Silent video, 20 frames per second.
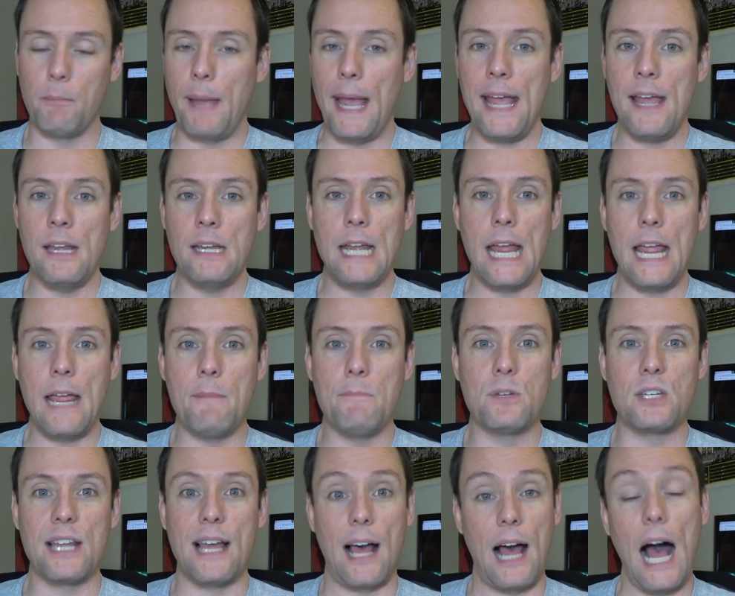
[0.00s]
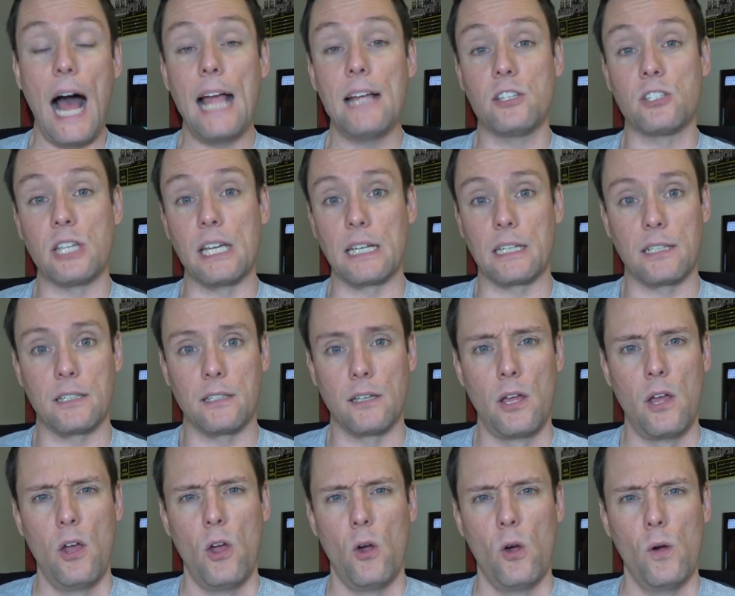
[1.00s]
man named Isaac,
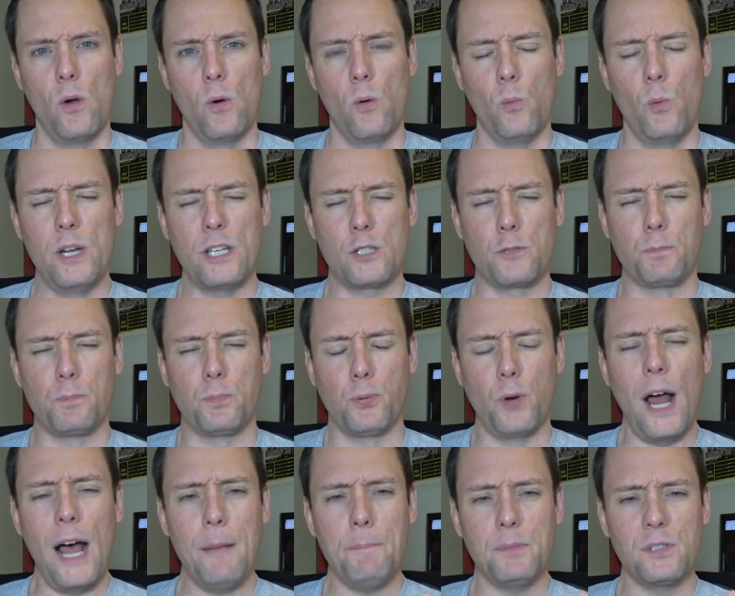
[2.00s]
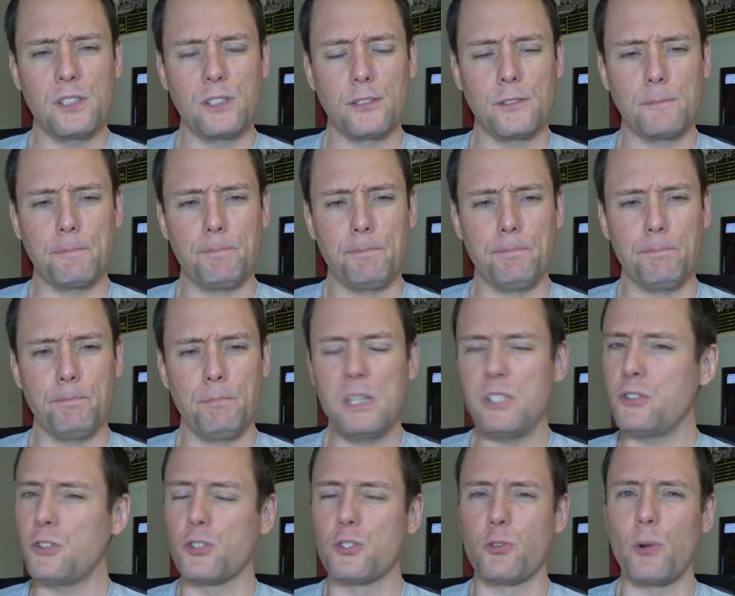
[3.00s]
which prompts
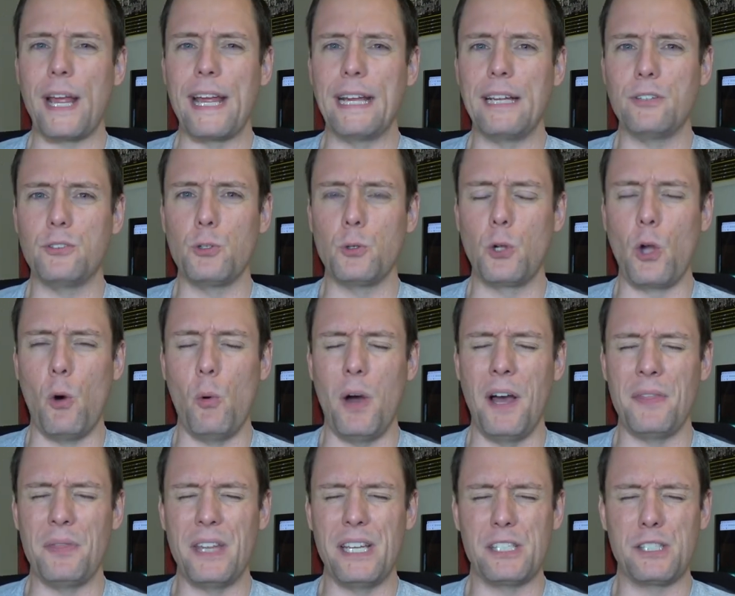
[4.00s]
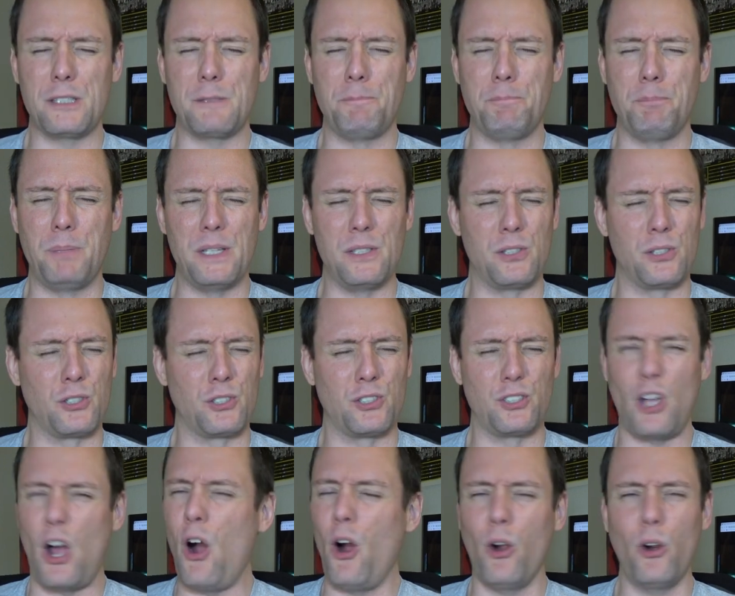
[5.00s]
Mister Drake to go on this
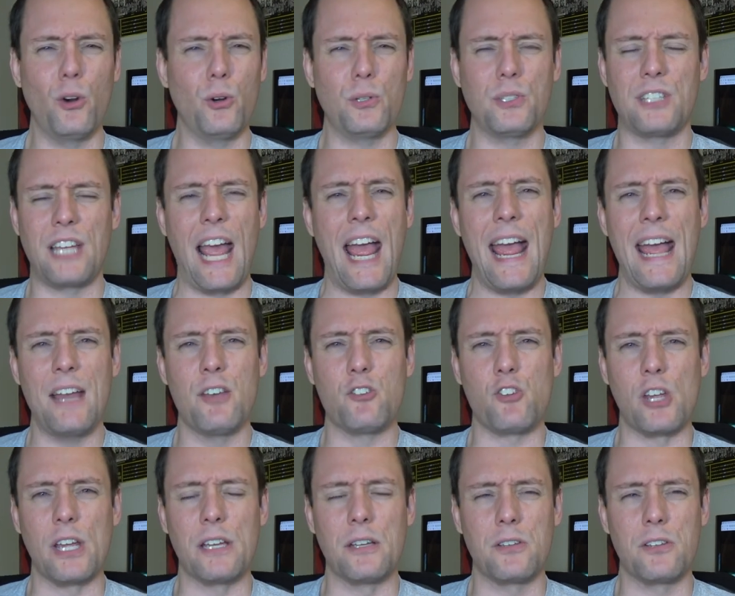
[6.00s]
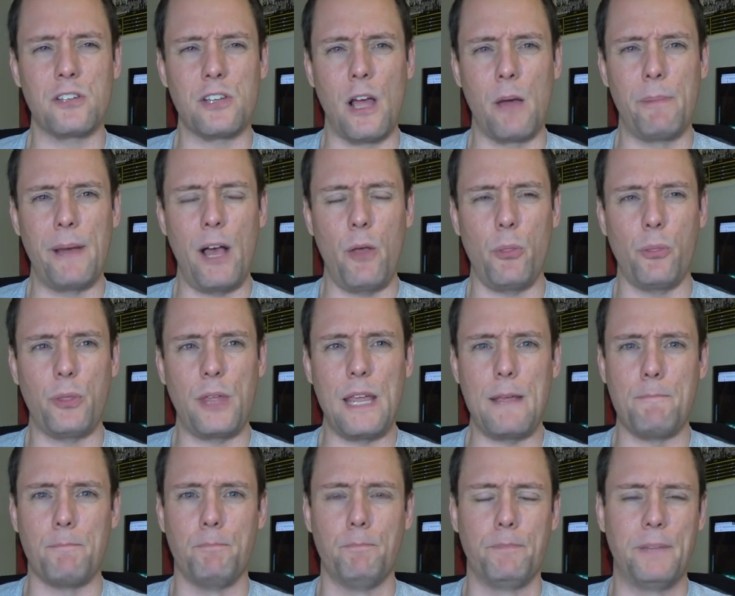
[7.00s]
bizarre tangent about
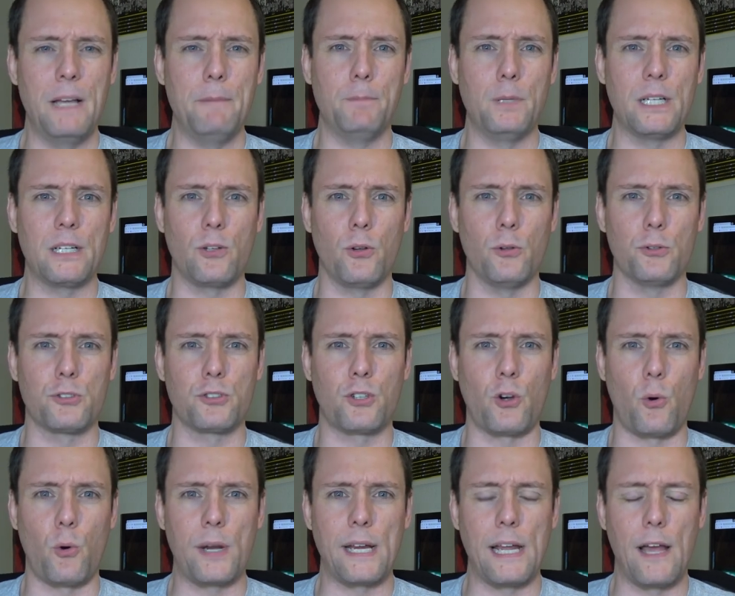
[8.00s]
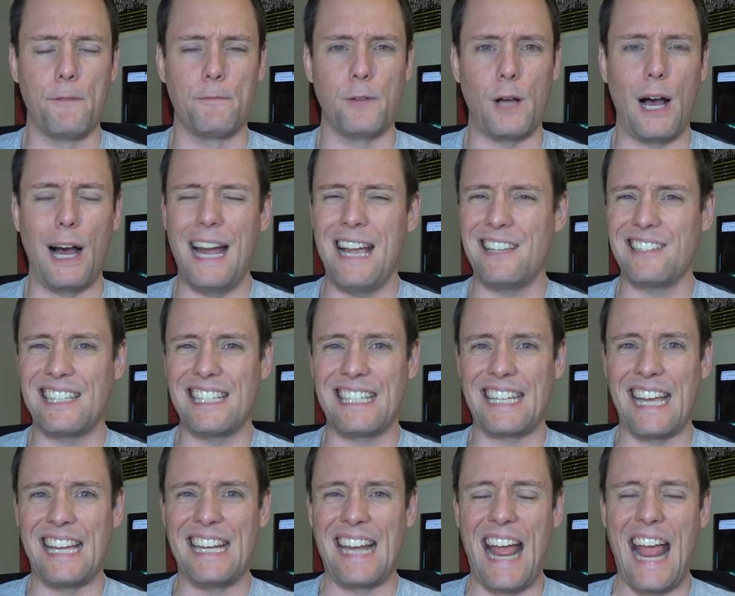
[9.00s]
the biblical story of
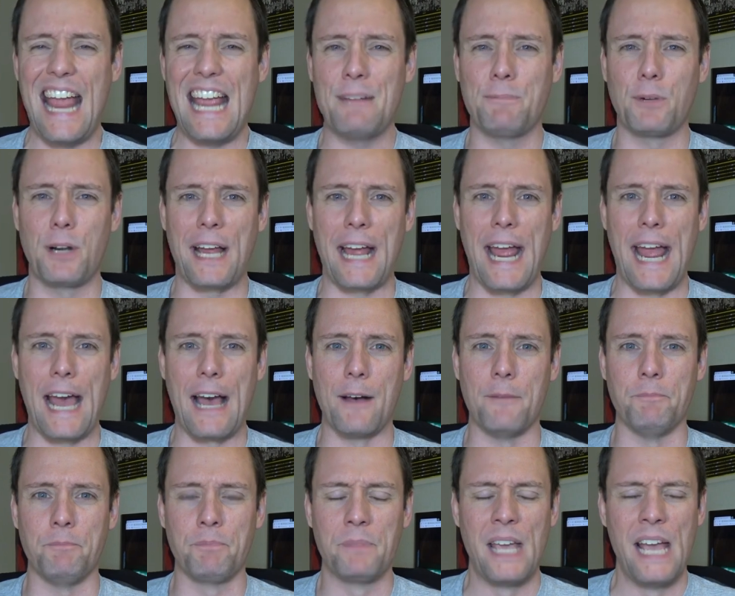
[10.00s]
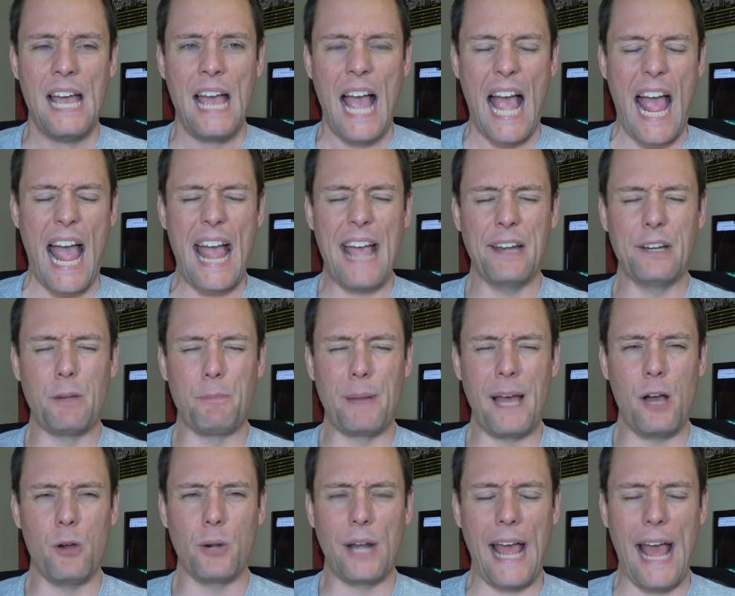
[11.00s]
Isaac and Abraham, and
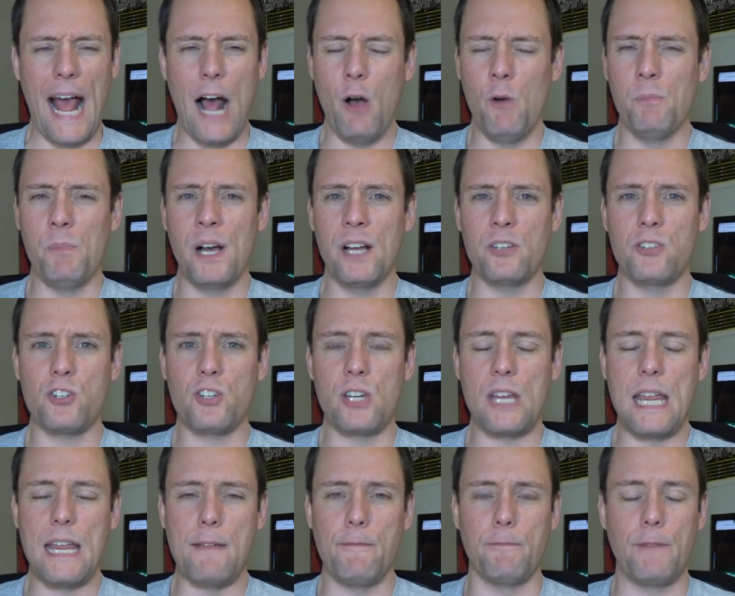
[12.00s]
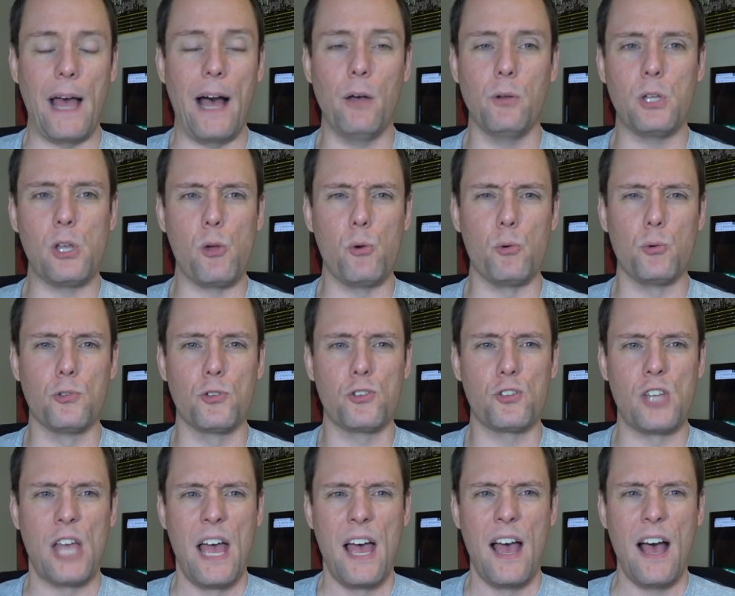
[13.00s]
about how much he
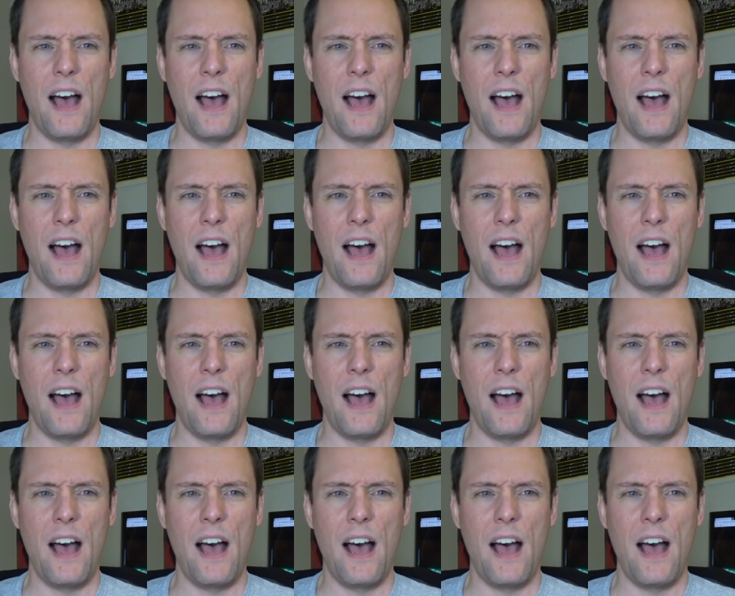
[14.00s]
values